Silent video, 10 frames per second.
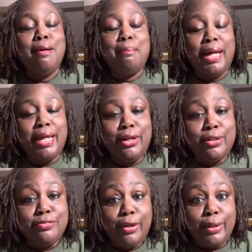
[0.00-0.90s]
My hair
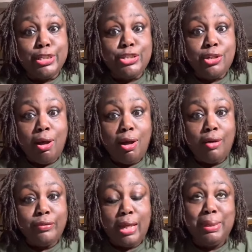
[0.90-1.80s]
is very
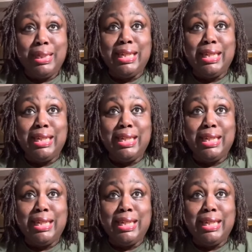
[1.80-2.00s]
soft. I mean,